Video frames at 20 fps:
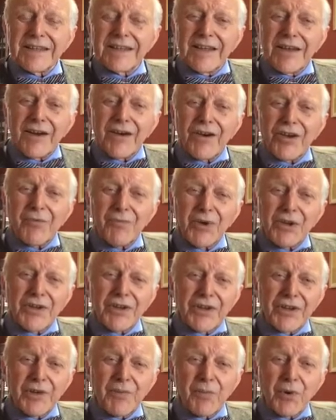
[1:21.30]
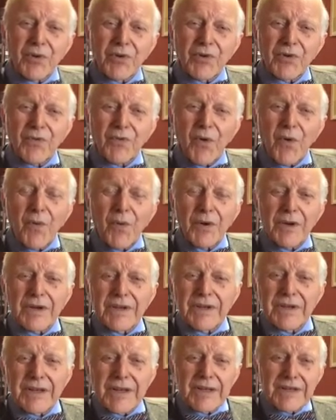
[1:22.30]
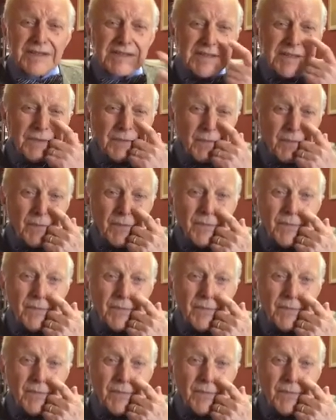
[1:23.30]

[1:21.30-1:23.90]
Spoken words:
the argument that he puts forward is that